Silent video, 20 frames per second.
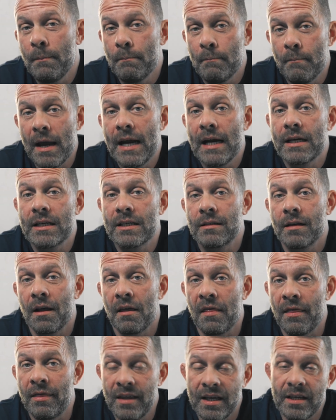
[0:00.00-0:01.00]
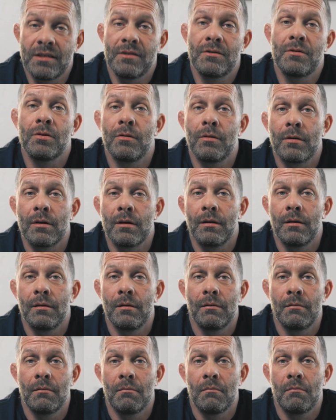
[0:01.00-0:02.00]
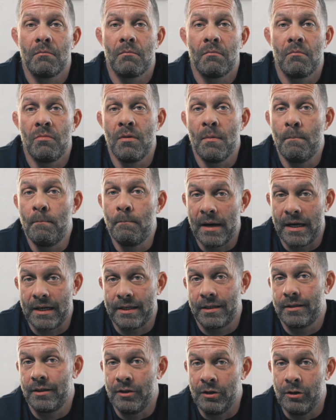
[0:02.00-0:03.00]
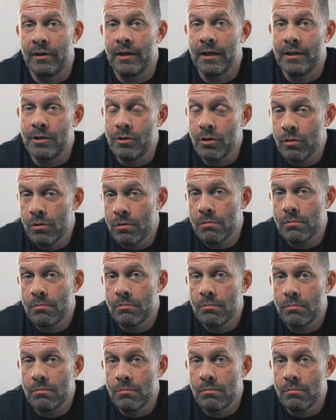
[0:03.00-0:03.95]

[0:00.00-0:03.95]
makes this tour the best you can do.